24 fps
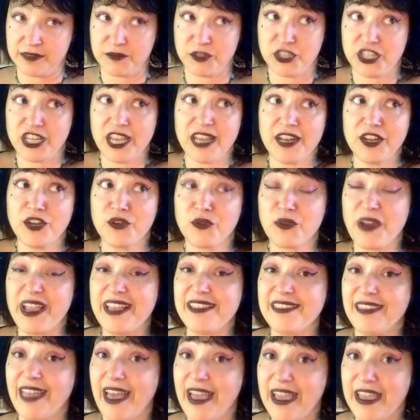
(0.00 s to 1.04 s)
She had a great
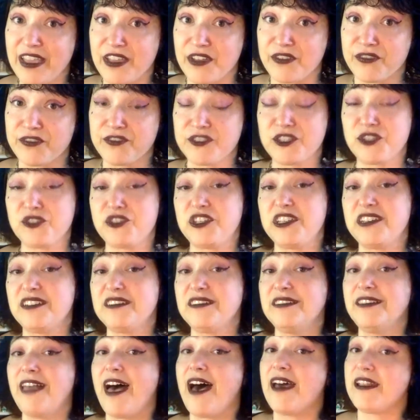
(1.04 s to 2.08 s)
life. So she had a
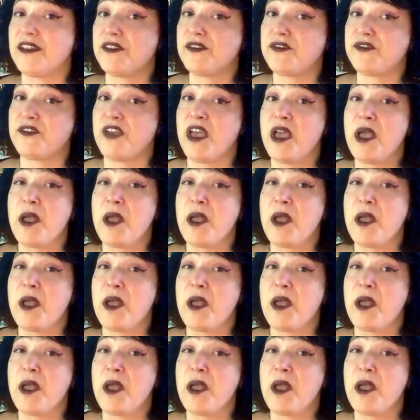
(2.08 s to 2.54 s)
lot of